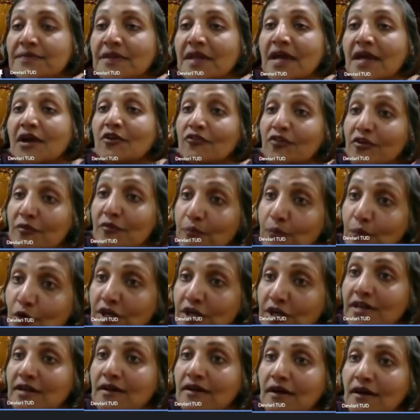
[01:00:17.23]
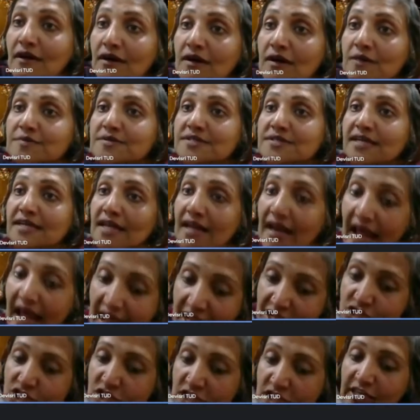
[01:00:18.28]
We've put in herbs that are
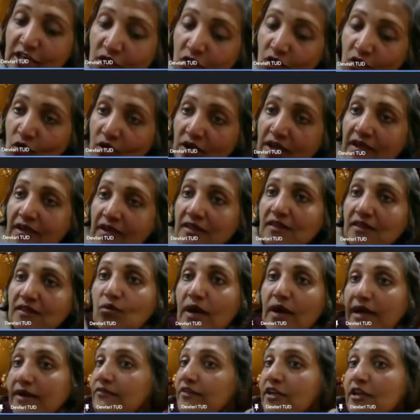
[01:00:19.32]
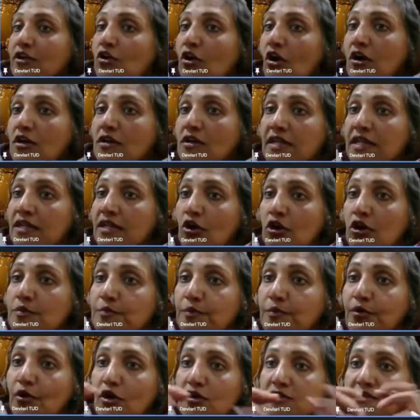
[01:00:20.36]
actually growing in the wild. They're not
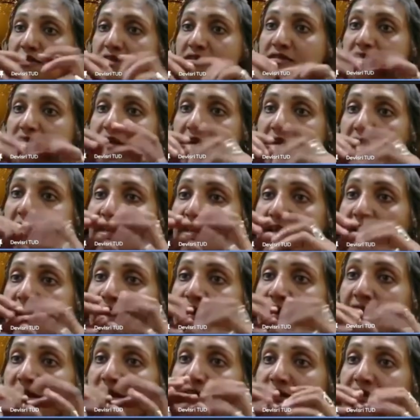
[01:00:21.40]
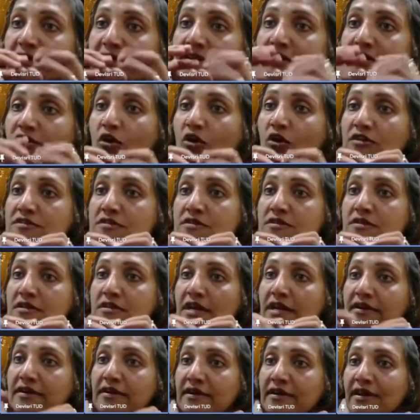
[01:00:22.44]
processed and dehydrated and
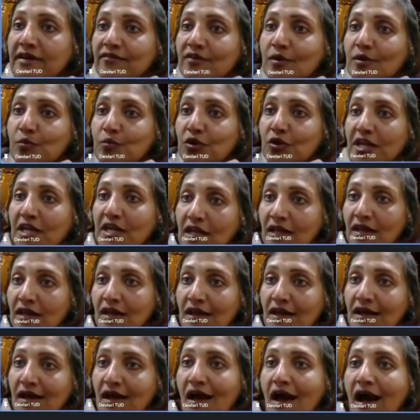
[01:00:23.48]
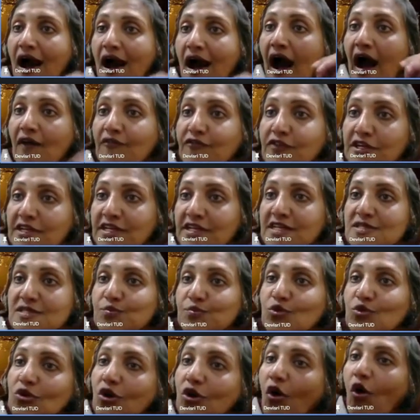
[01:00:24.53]
concentrated, and we're putting in half a
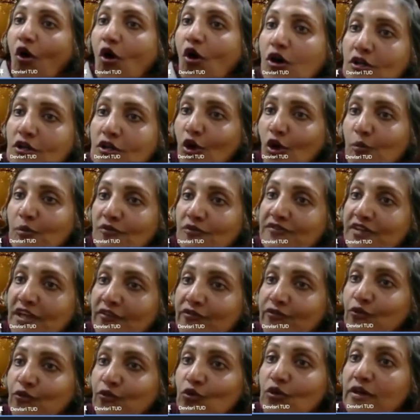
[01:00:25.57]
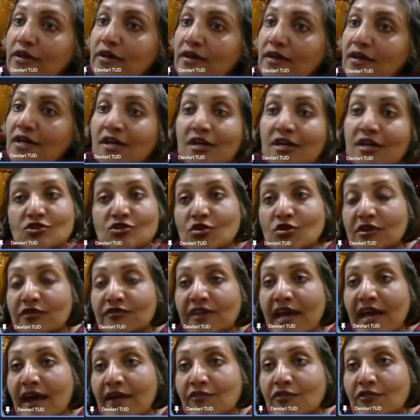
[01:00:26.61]
teaspoon on top of their food. So if they
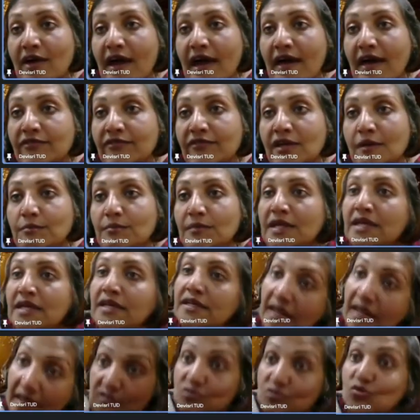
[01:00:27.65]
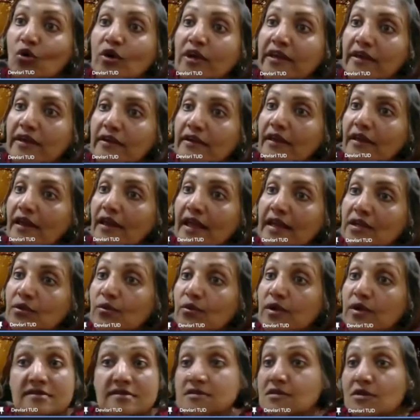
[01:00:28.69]
have to have their meat, that is going in
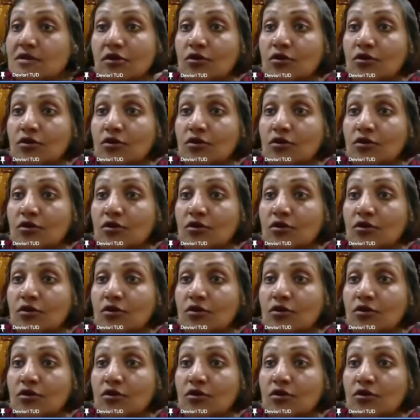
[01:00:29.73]
anyways.